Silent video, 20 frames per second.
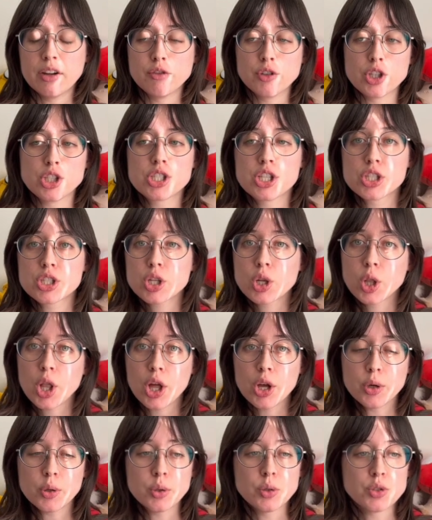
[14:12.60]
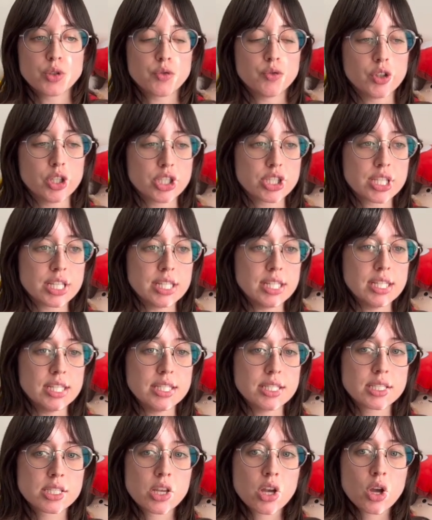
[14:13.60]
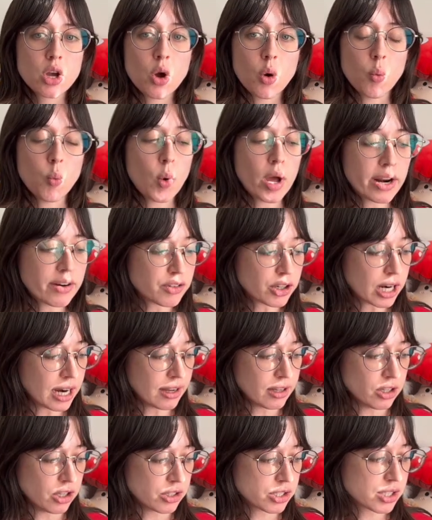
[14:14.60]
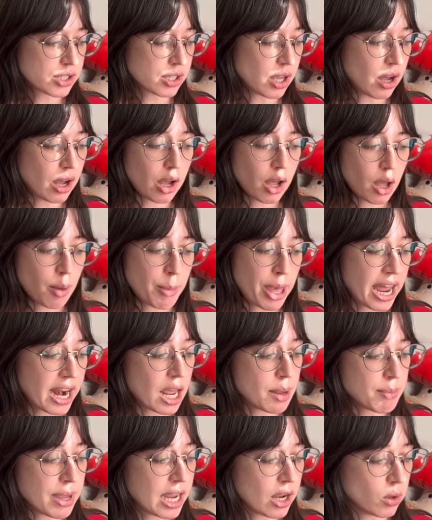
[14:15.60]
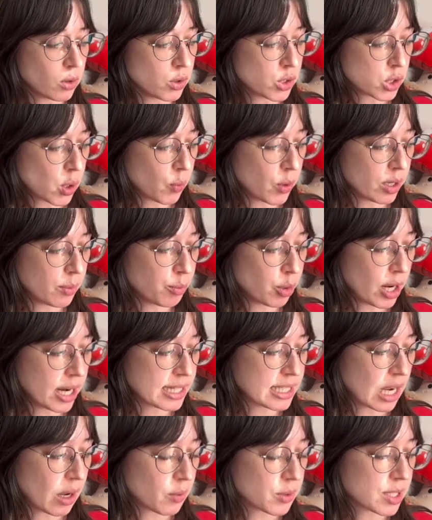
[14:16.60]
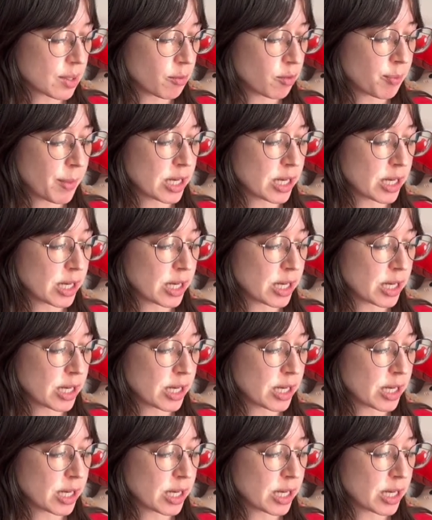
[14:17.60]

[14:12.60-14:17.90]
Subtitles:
versus clothes versus whatever else. And I may also want to break down some of my